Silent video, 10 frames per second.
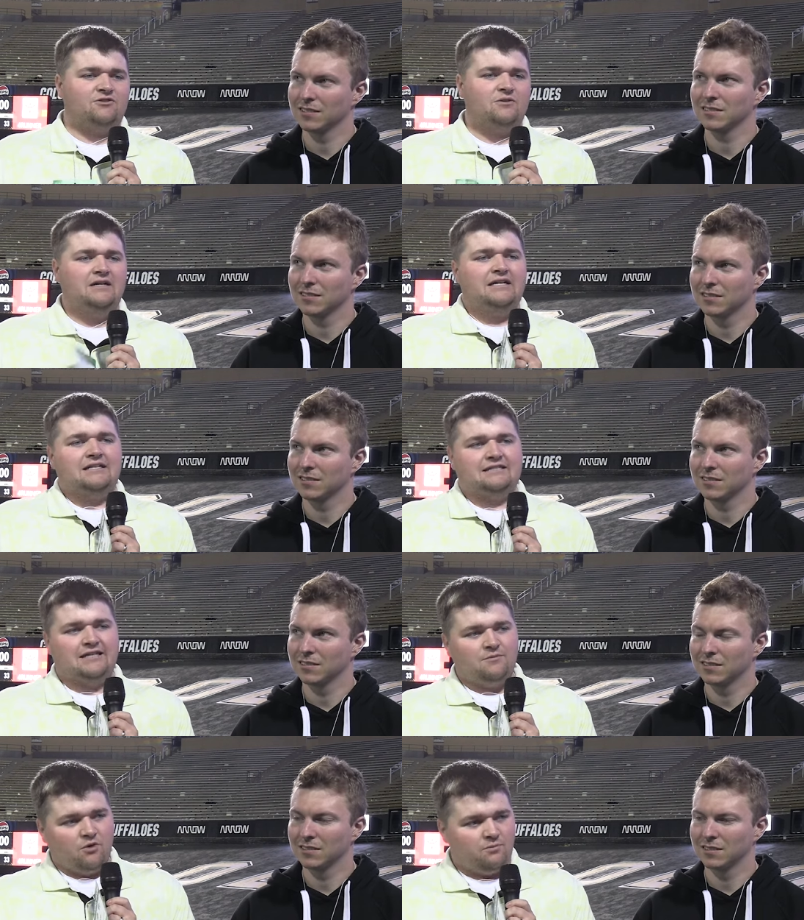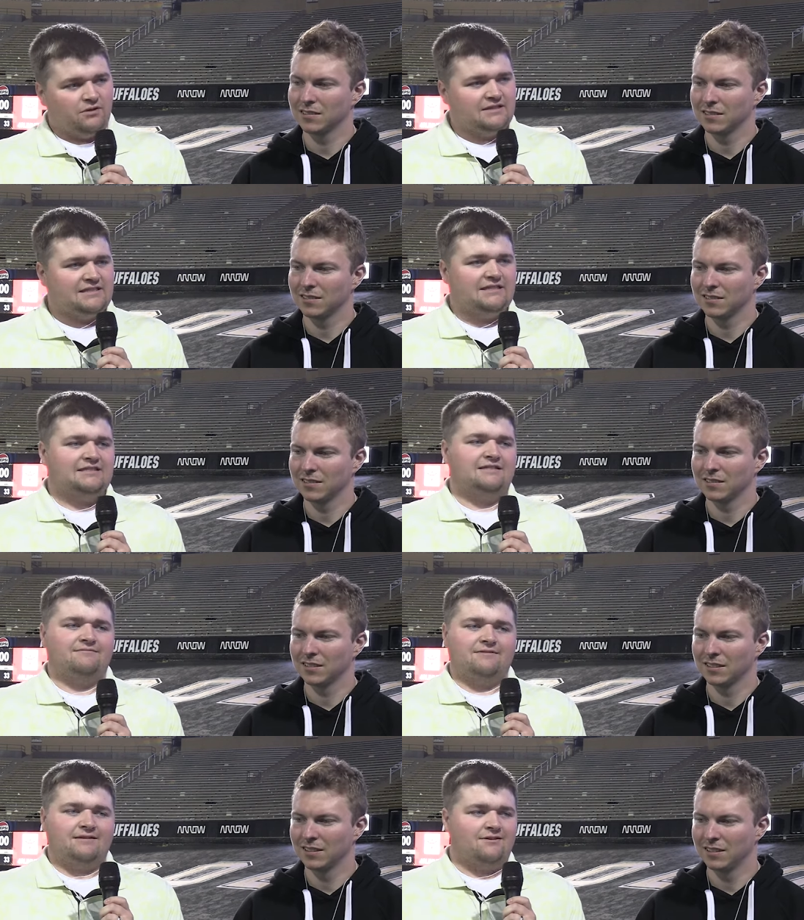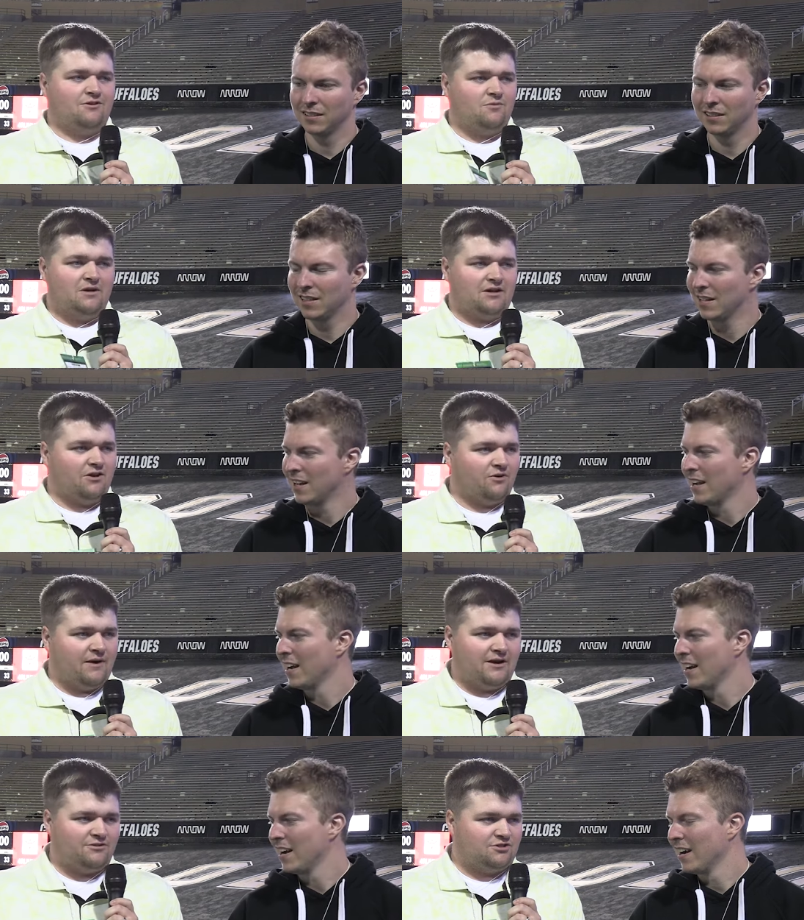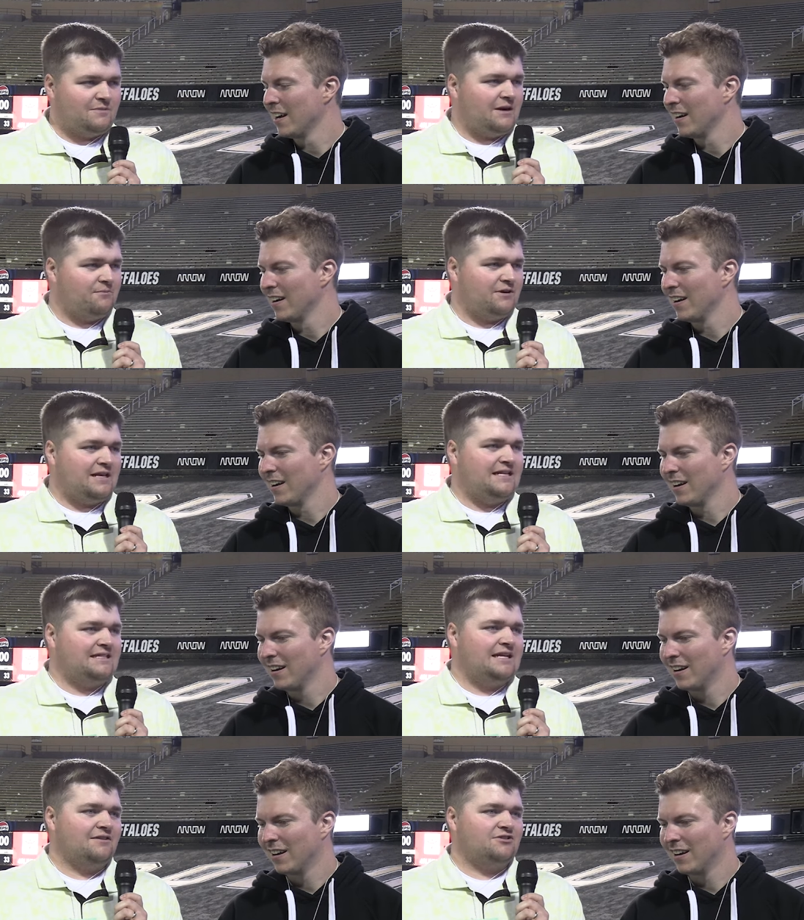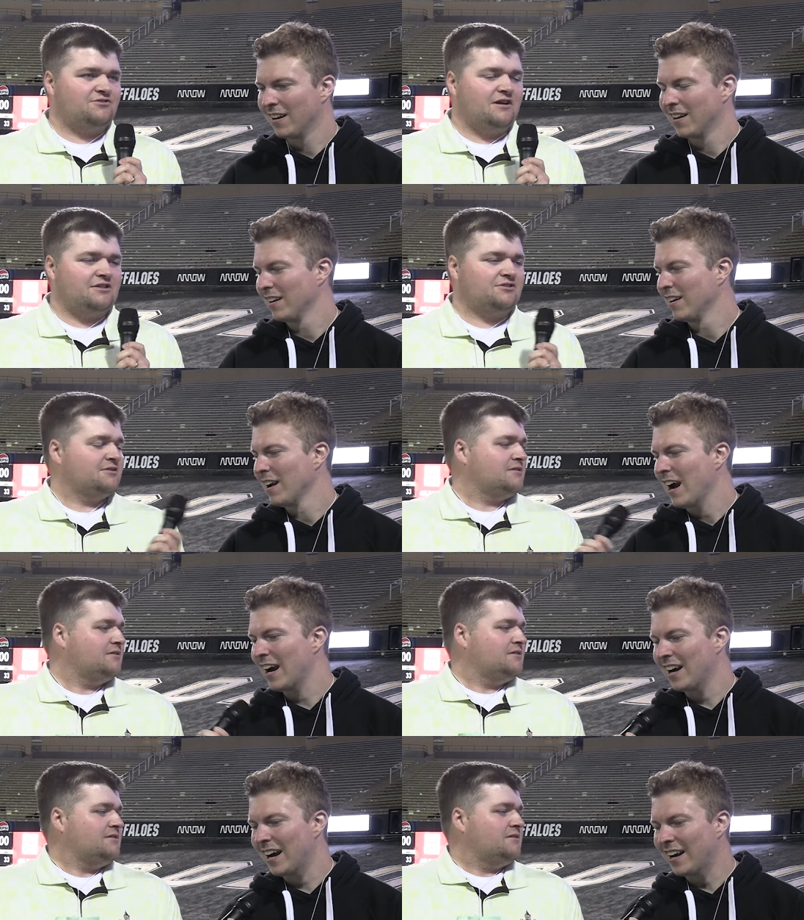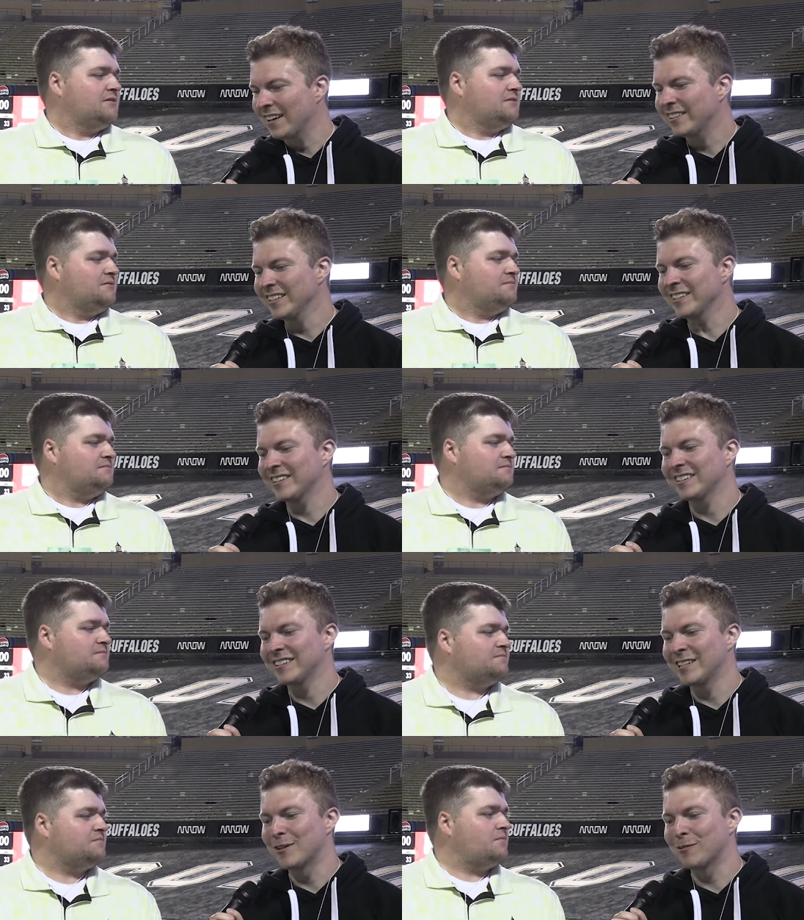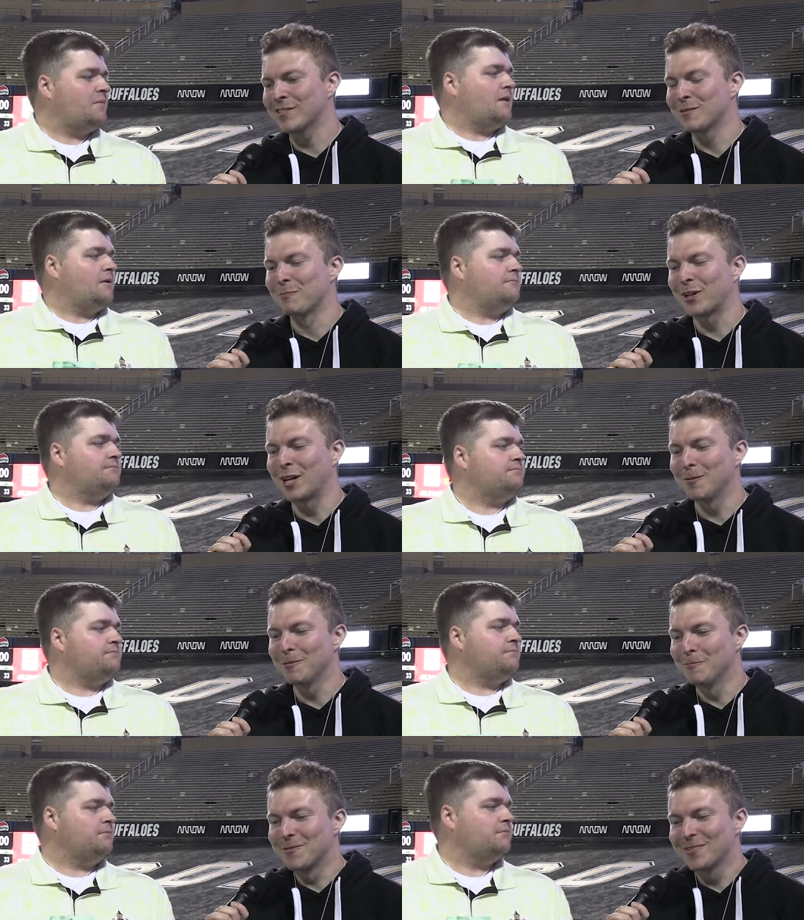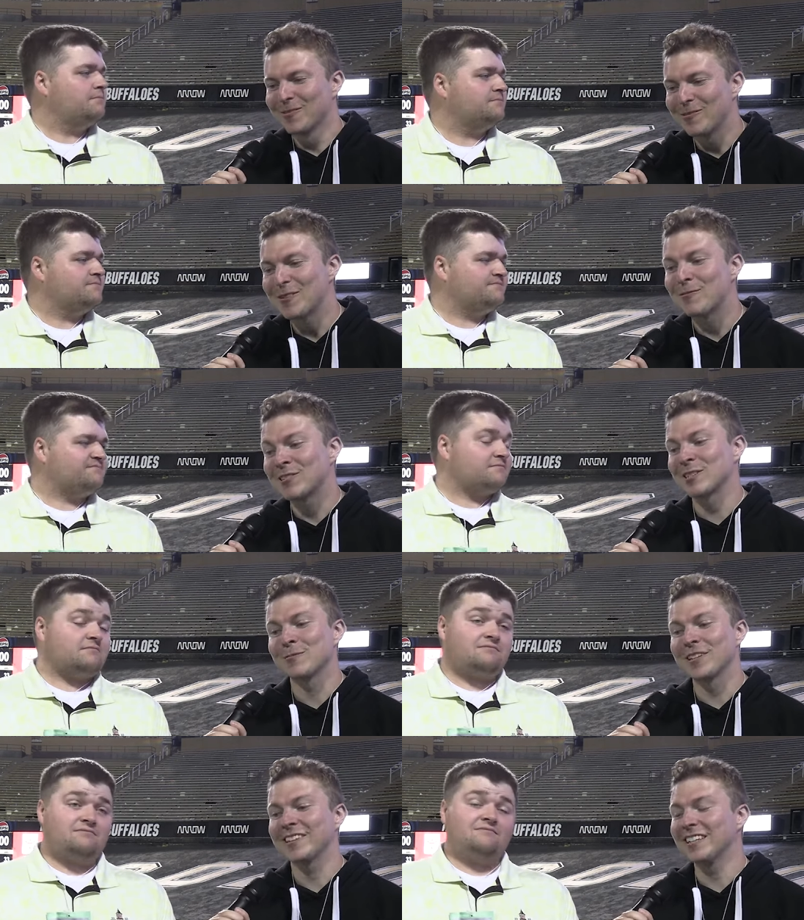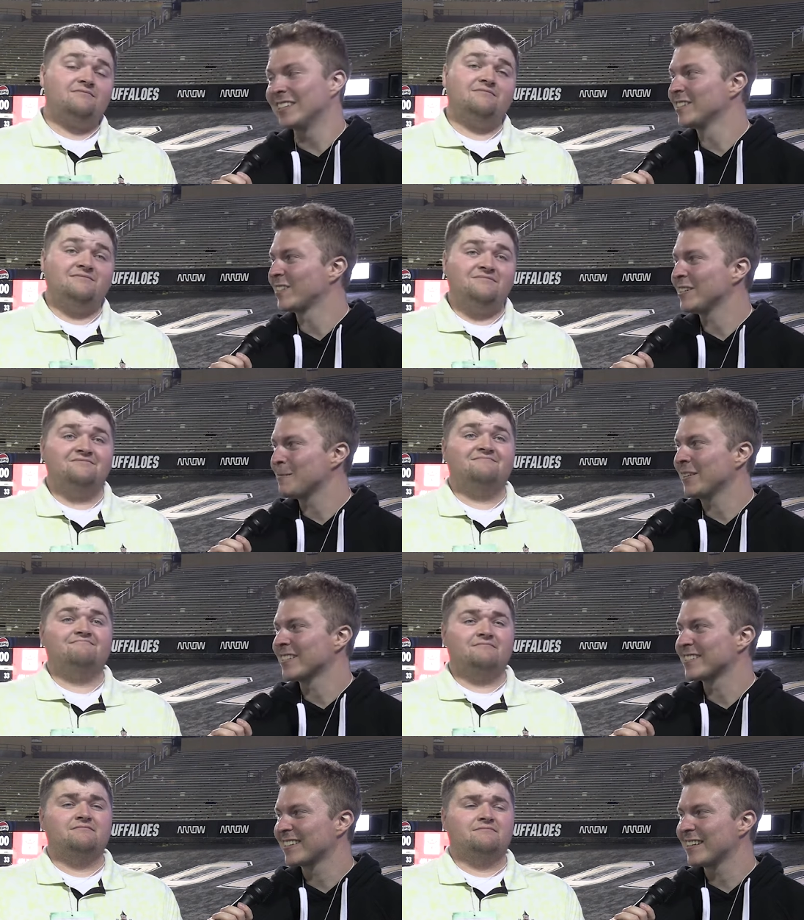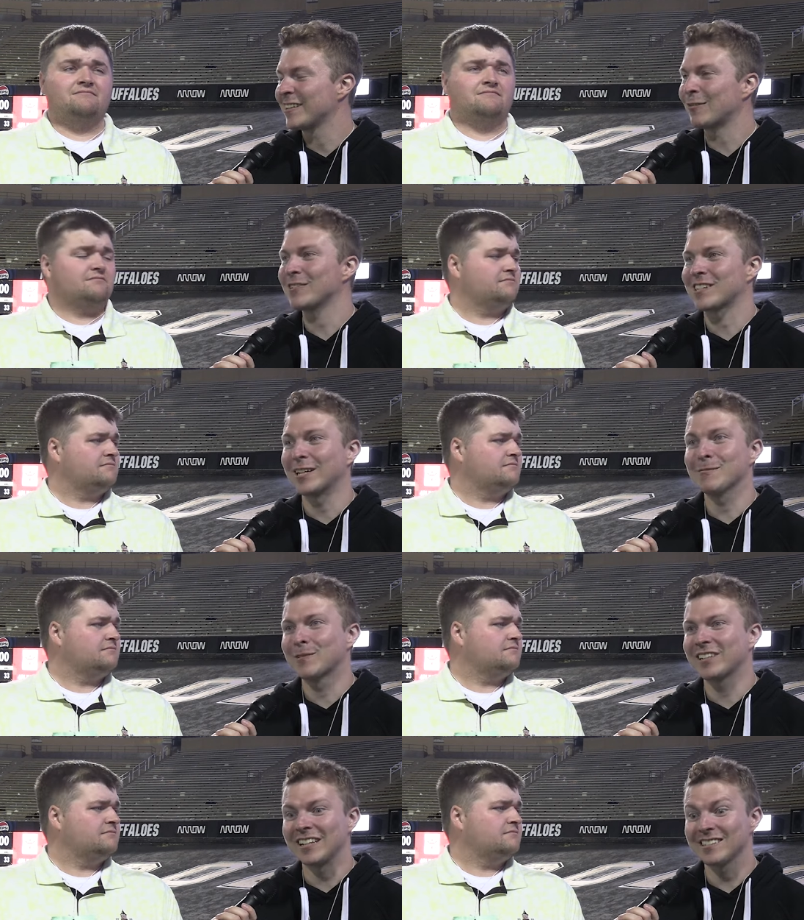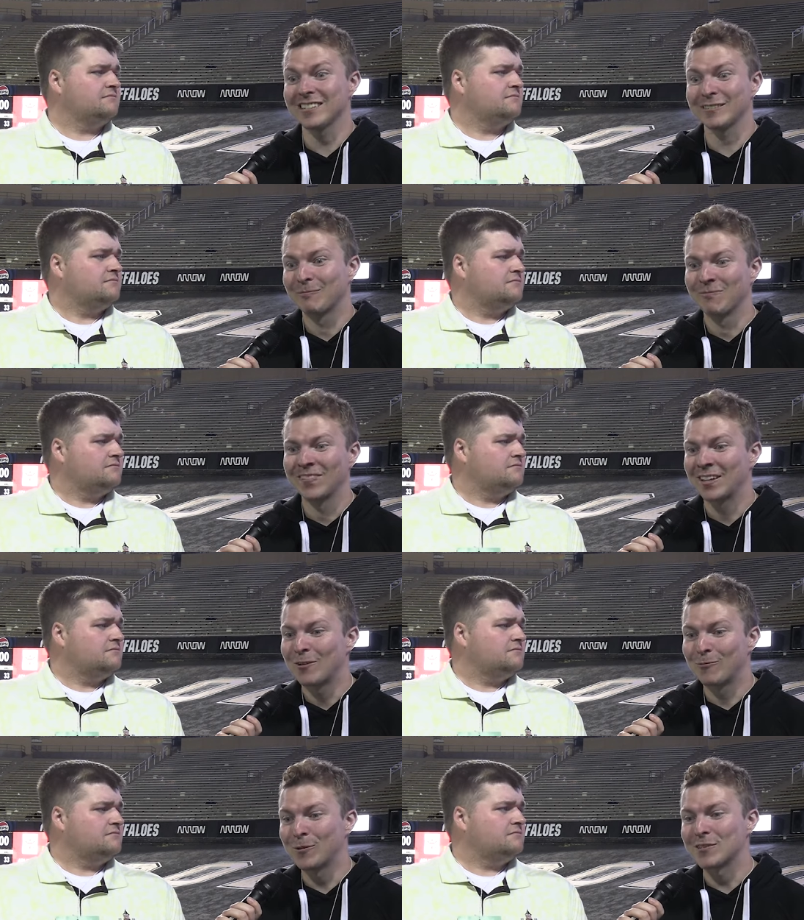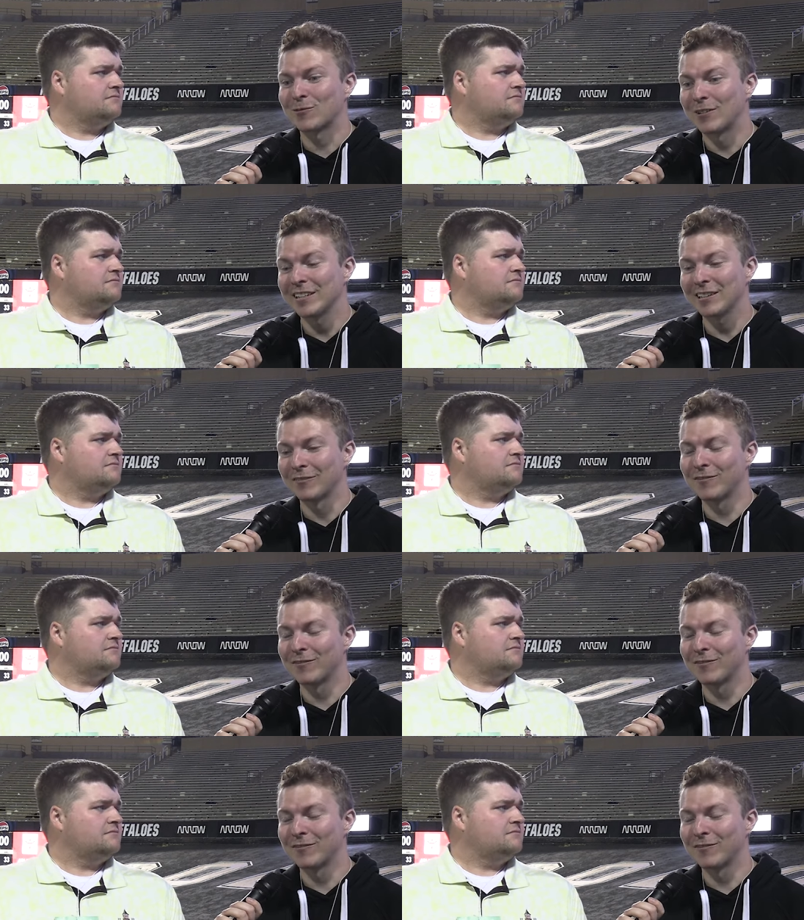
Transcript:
Speaker 1: to sending more blitzes, and there you went. Colorado just made it pretty easy down the stretch. I think that
Speaker 2: there were some problems with the injuries, because there were times where K-State was running a